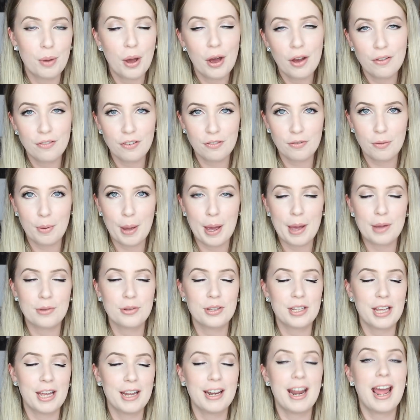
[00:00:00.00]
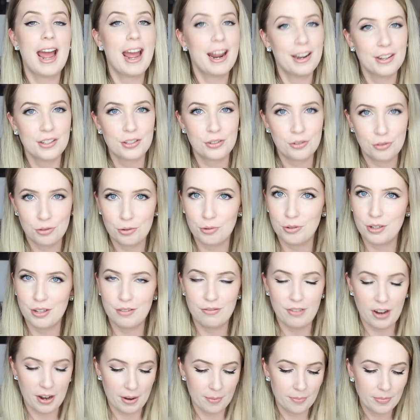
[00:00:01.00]
perfect for pale skin and it's cruelty
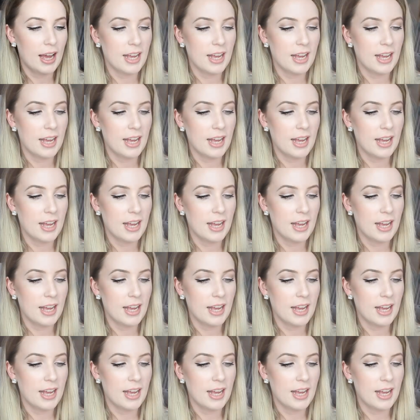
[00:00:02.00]
free.